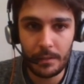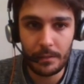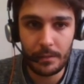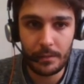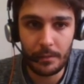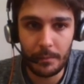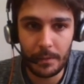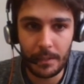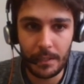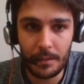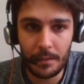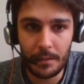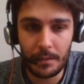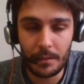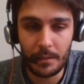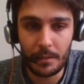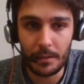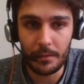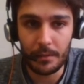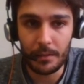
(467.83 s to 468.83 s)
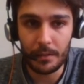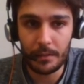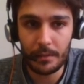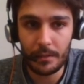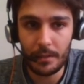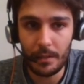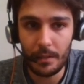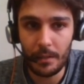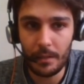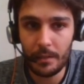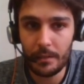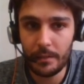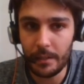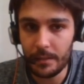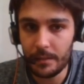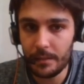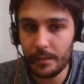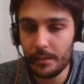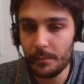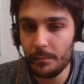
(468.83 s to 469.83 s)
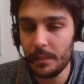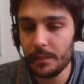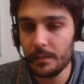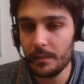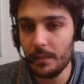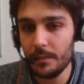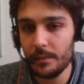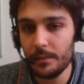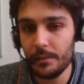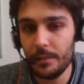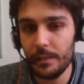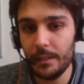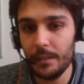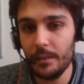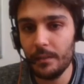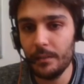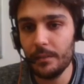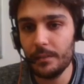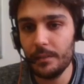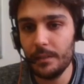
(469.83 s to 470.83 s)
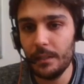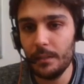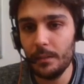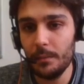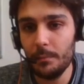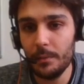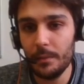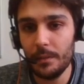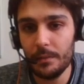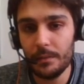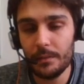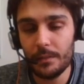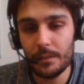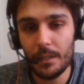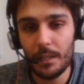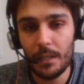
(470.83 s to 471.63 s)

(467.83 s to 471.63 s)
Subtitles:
So we can conduct density-based clustering on the t components,